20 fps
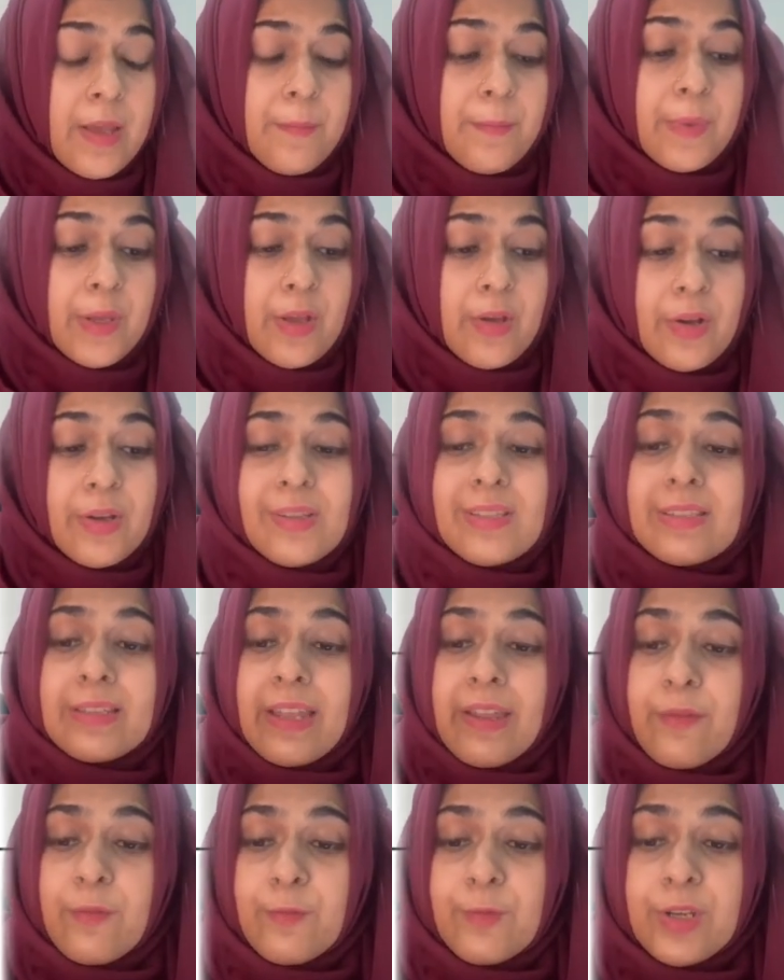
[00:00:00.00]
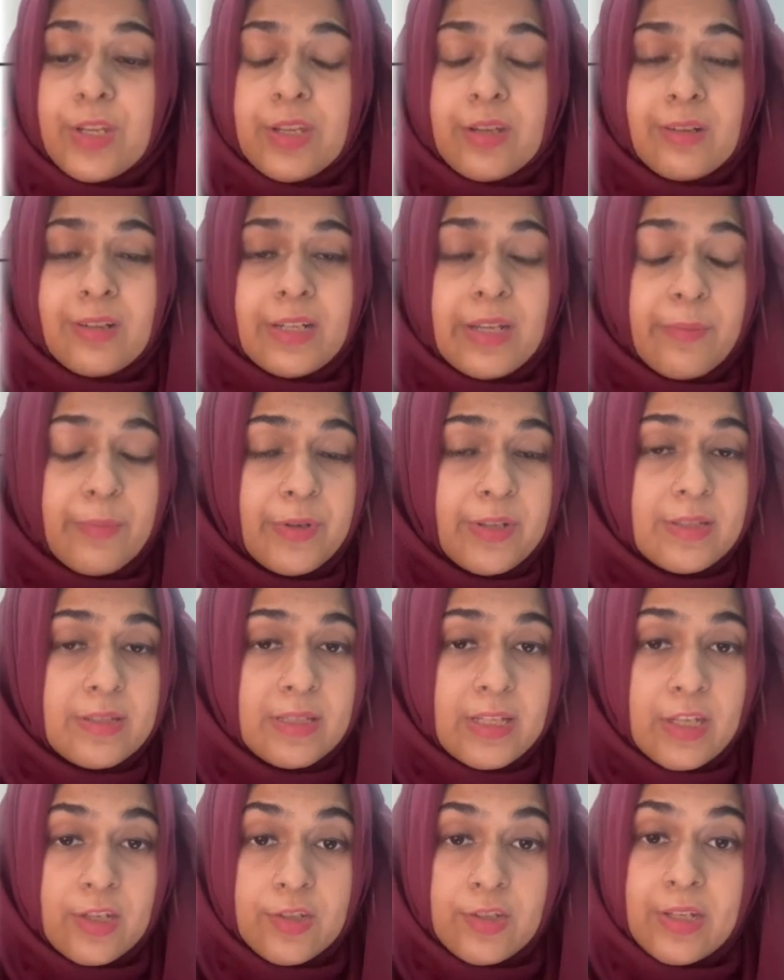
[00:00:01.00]
Because every year
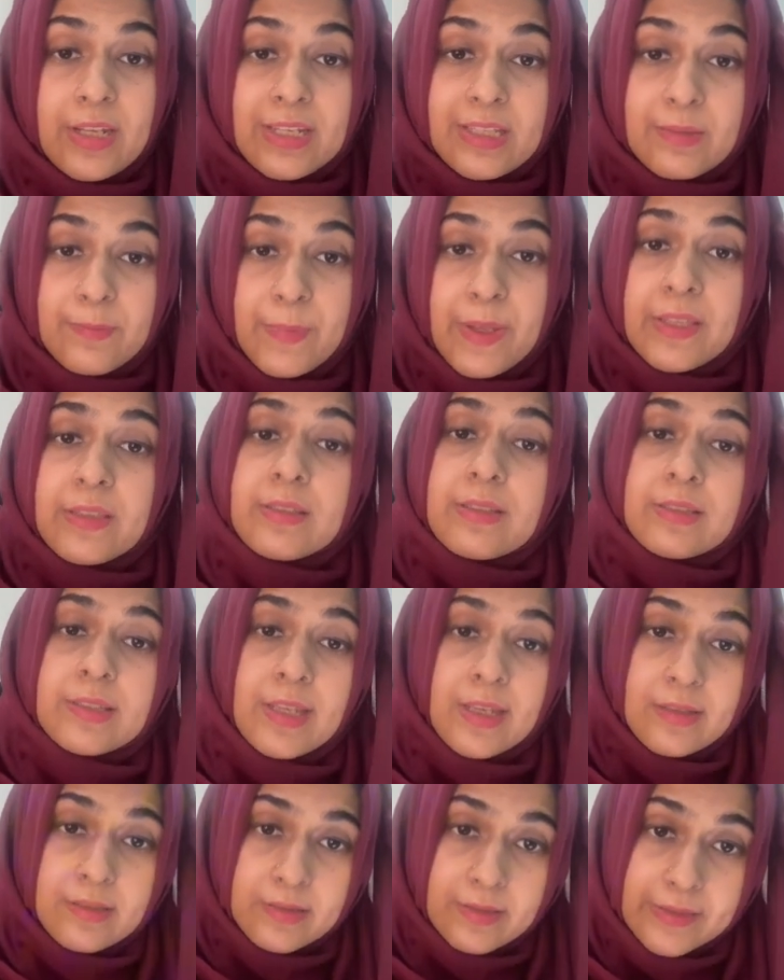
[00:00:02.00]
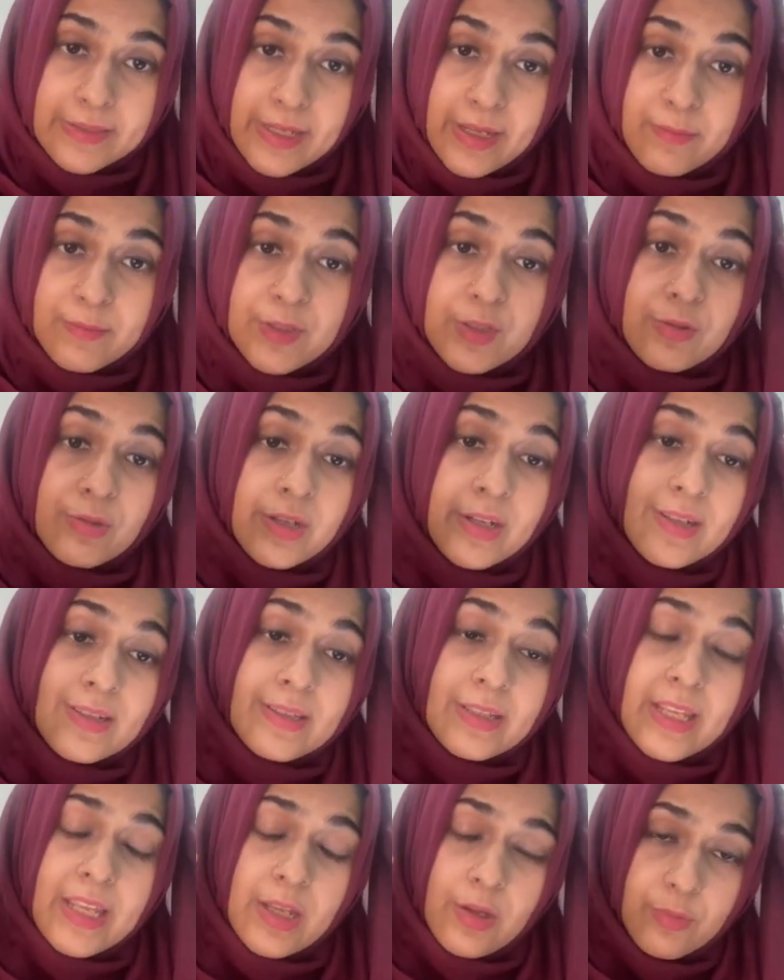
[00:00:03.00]
depreciation expense stays the same. So there
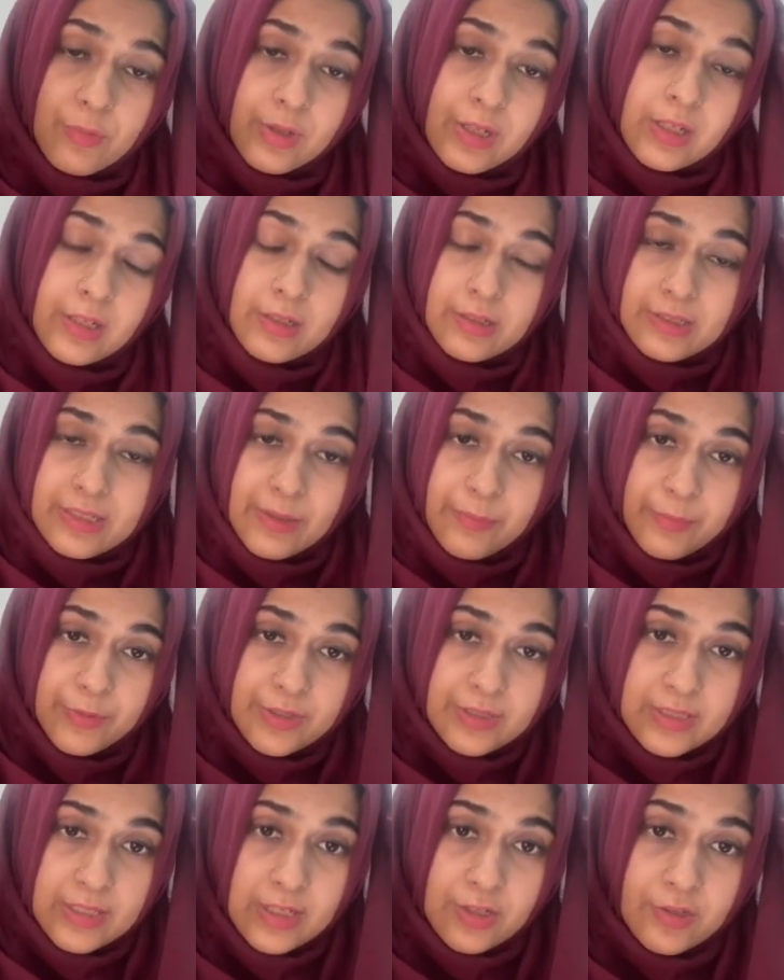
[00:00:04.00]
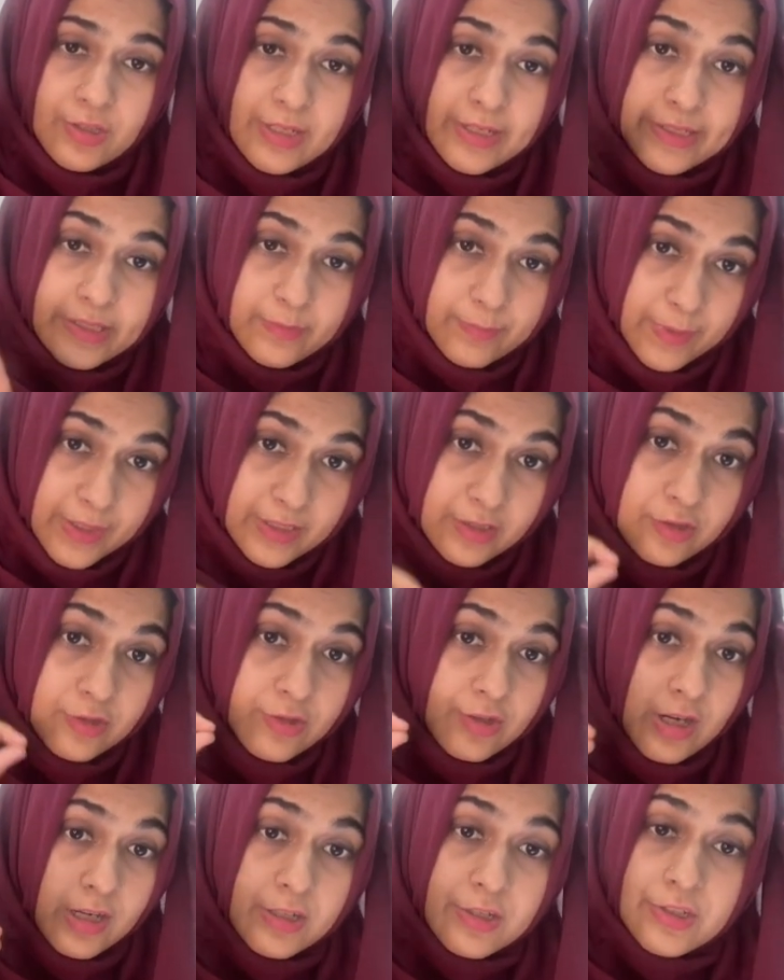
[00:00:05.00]
is equal depreciation
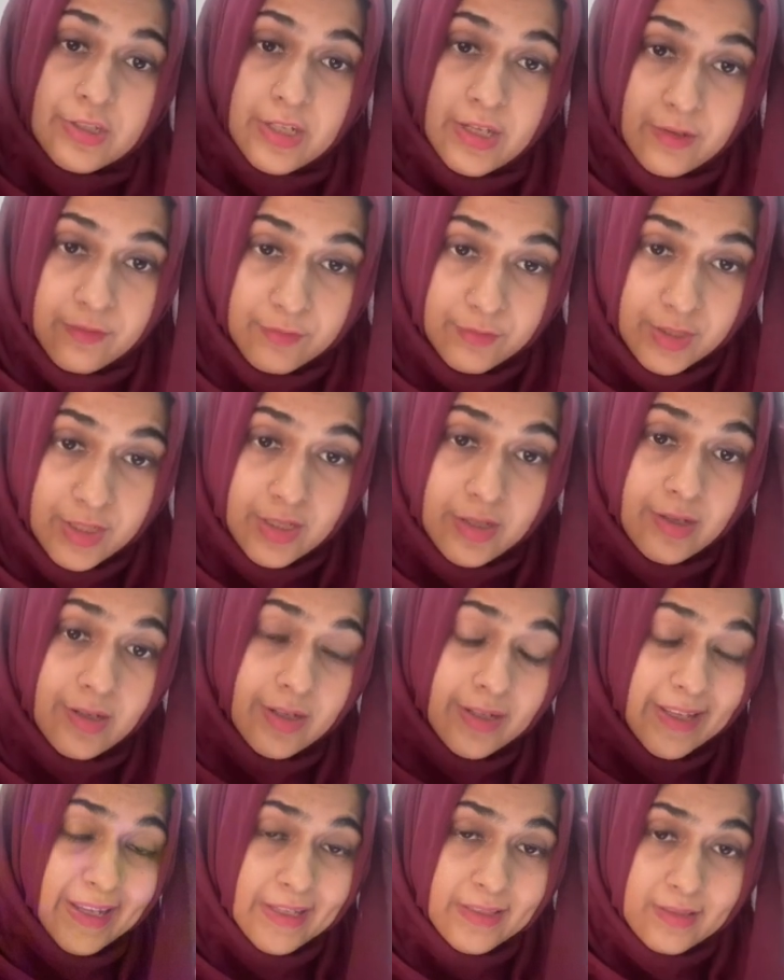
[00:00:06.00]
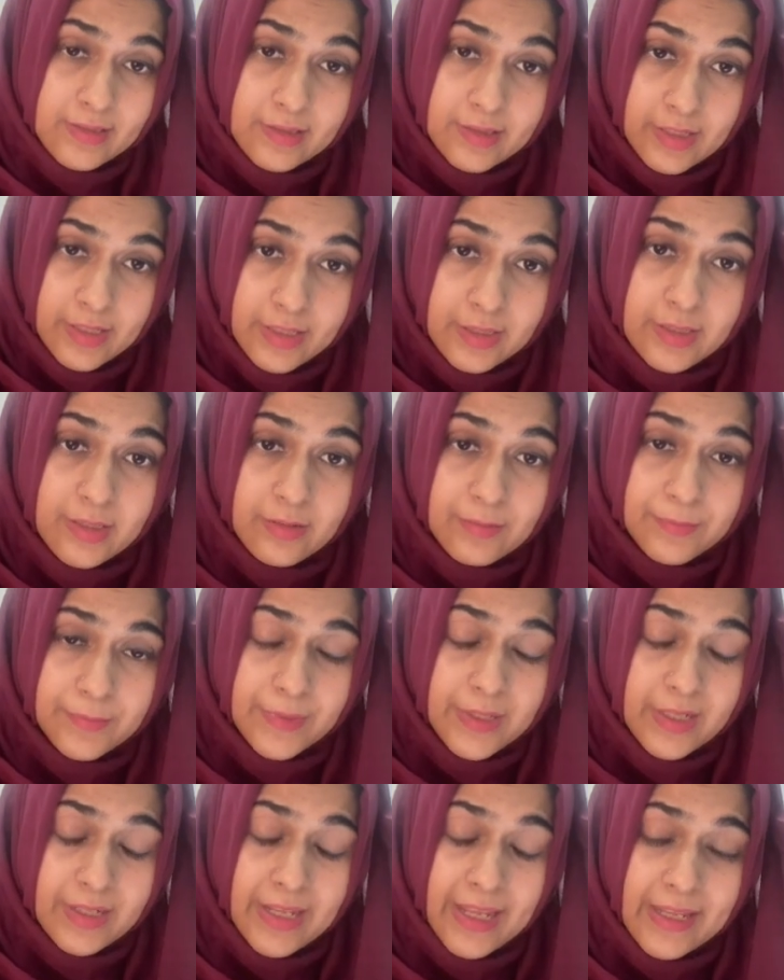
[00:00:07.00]
expense charged every year against the
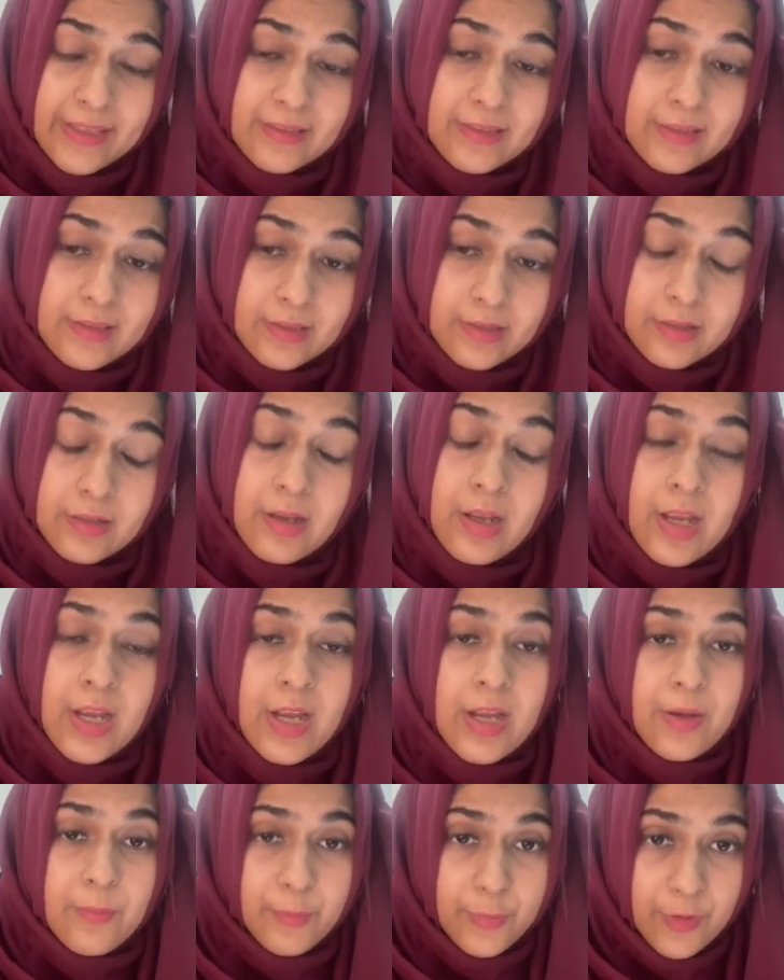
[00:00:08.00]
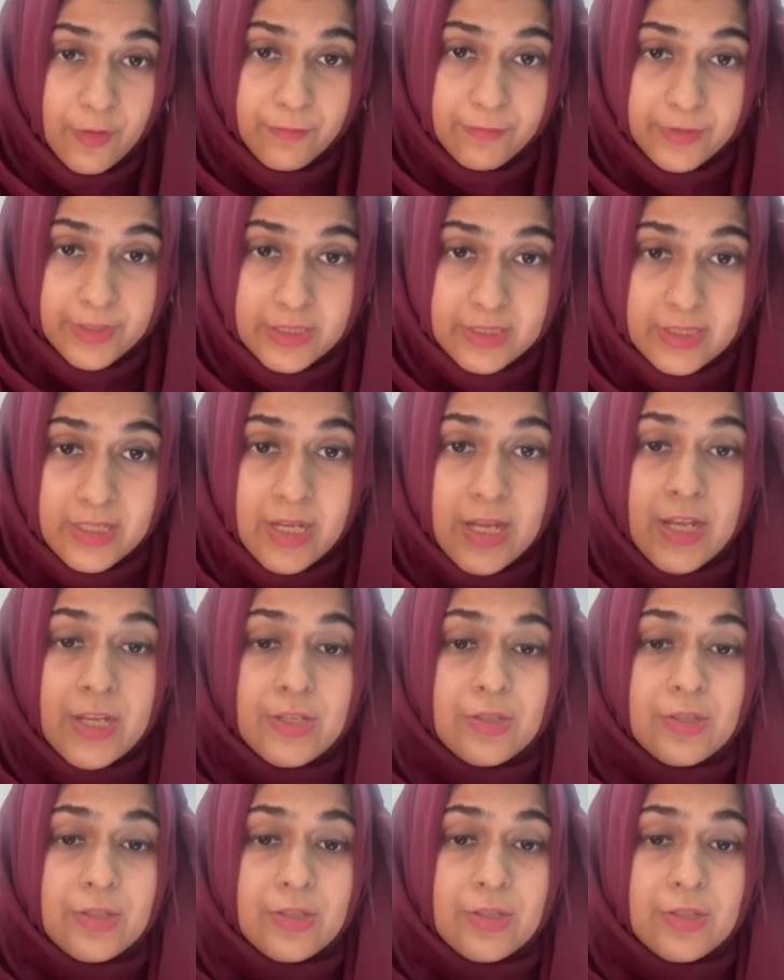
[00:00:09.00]
income, against the profits.